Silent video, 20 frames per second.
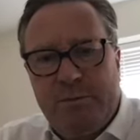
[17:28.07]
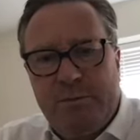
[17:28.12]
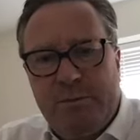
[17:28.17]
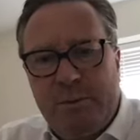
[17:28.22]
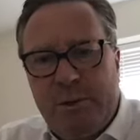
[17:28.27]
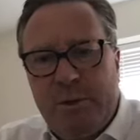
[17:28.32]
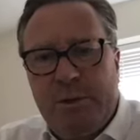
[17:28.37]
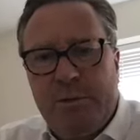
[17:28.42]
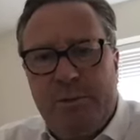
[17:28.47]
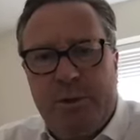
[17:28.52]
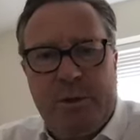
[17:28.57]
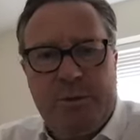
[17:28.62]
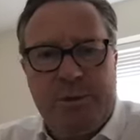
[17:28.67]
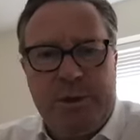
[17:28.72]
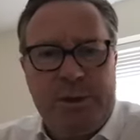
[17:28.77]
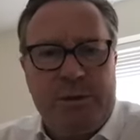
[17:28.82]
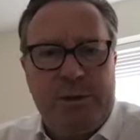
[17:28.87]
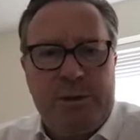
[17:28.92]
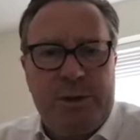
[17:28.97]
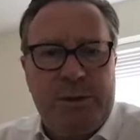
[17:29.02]
put the property
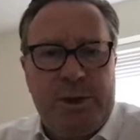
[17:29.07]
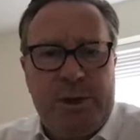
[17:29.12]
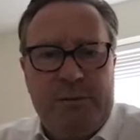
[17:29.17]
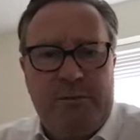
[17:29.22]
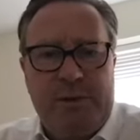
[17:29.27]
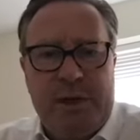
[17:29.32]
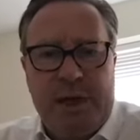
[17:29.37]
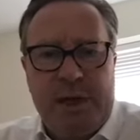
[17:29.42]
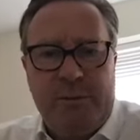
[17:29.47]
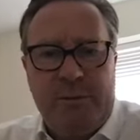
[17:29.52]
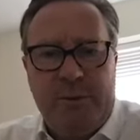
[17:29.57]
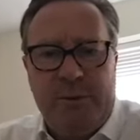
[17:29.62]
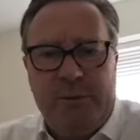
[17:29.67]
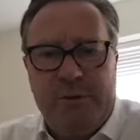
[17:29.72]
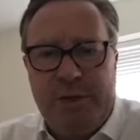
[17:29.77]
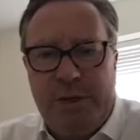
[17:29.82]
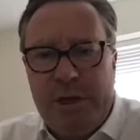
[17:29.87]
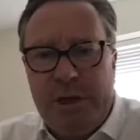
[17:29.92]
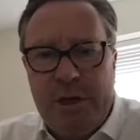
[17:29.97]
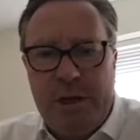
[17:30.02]
onto our Rightmove
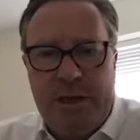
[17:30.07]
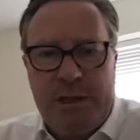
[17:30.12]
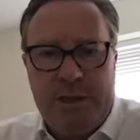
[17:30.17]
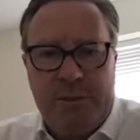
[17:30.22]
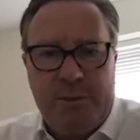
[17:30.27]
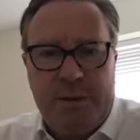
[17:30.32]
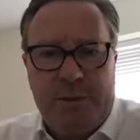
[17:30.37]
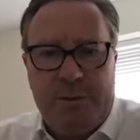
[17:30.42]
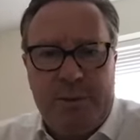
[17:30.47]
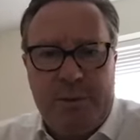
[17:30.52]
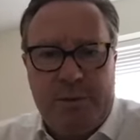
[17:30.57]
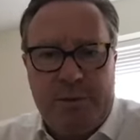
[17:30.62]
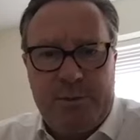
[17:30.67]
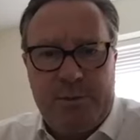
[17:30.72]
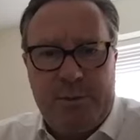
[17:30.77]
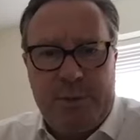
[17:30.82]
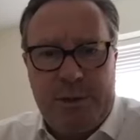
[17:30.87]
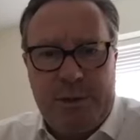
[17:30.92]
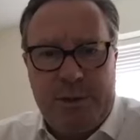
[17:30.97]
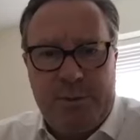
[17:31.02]
at the earliest
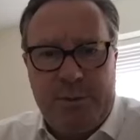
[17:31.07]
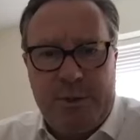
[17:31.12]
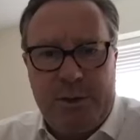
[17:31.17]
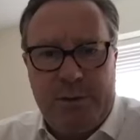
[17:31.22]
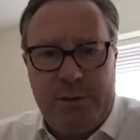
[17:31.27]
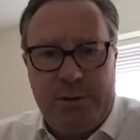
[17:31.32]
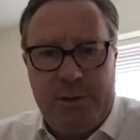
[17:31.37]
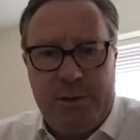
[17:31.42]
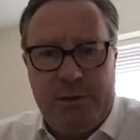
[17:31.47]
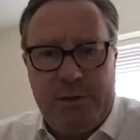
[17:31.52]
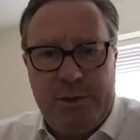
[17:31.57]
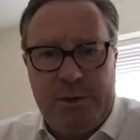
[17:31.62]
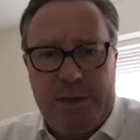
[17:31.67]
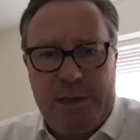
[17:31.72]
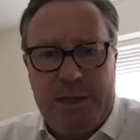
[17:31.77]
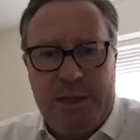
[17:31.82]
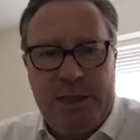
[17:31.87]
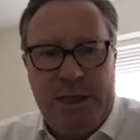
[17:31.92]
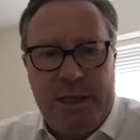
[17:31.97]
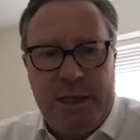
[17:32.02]
possible
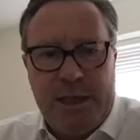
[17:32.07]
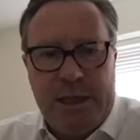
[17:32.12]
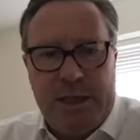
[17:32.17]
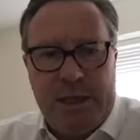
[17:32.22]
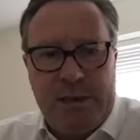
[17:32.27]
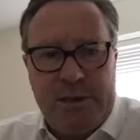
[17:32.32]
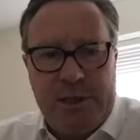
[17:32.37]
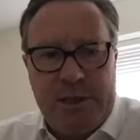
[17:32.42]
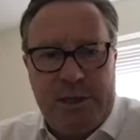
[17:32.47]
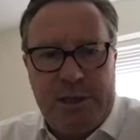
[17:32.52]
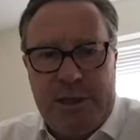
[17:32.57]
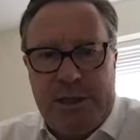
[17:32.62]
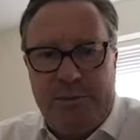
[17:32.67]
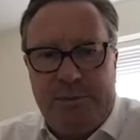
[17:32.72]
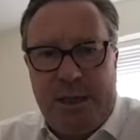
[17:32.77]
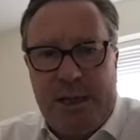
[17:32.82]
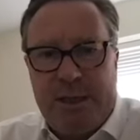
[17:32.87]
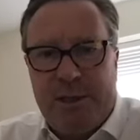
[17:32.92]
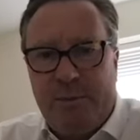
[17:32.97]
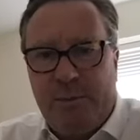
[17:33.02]
opportunity and just sit
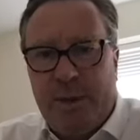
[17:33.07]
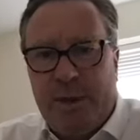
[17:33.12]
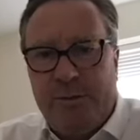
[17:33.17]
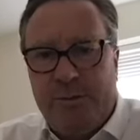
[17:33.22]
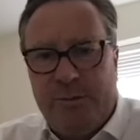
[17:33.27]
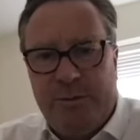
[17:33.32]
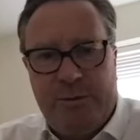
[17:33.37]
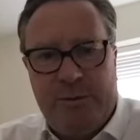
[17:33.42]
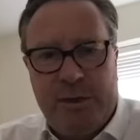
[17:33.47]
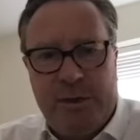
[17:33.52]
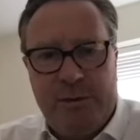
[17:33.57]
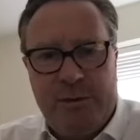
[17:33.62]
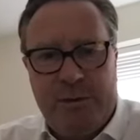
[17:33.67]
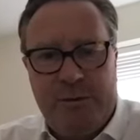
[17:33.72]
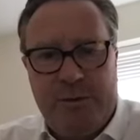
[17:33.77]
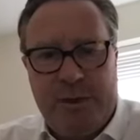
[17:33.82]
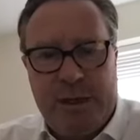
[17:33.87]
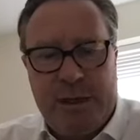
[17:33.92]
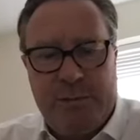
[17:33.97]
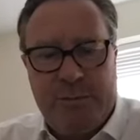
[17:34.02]
back and wait for the phone to
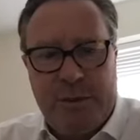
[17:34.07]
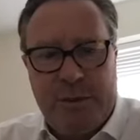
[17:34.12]
ring.